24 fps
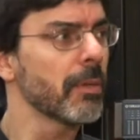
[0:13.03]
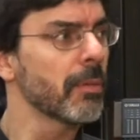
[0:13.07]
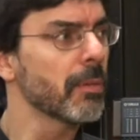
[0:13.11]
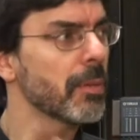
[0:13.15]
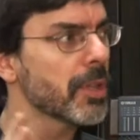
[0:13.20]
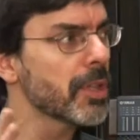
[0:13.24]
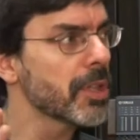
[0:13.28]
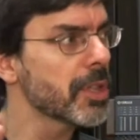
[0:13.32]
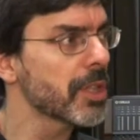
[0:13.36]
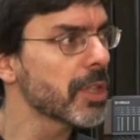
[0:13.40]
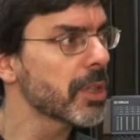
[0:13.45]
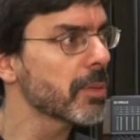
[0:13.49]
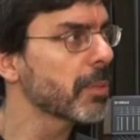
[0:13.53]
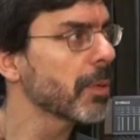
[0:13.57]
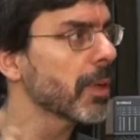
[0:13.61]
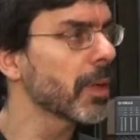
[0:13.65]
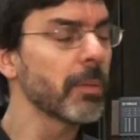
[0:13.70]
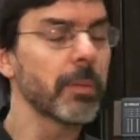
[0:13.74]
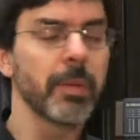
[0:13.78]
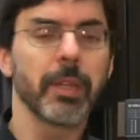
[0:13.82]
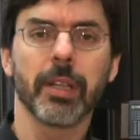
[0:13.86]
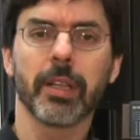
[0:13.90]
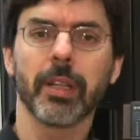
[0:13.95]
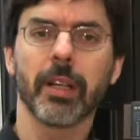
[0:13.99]
which is
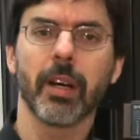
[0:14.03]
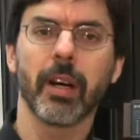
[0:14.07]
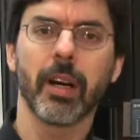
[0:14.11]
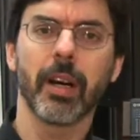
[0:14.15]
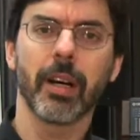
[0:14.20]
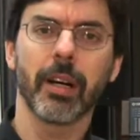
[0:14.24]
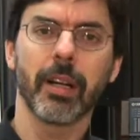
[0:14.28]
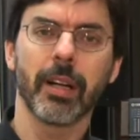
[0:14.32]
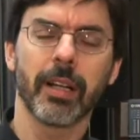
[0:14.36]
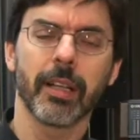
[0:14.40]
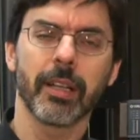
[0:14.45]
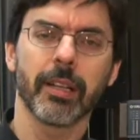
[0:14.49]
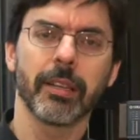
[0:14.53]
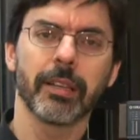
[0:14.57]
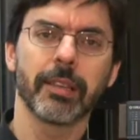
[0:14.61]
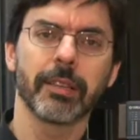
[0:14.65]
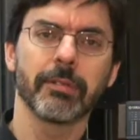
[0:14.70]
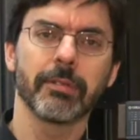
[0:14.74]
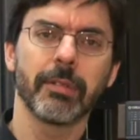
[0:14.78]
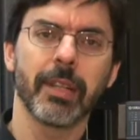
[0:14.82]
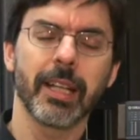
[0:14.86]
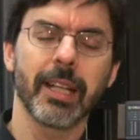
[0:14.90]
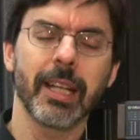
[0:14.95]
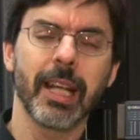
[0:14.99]
where we are
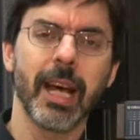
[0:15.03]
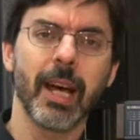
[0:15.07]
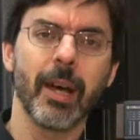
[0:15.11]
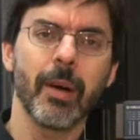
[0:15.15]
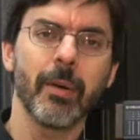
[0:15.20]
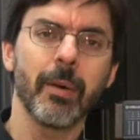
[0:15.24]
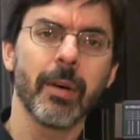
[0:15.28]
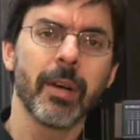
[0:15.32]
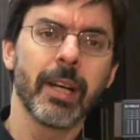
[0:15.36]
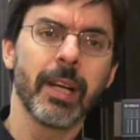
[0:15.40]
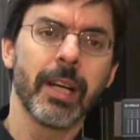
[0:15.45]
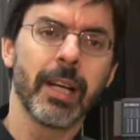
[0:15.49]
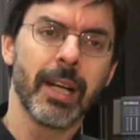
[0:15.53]
right now.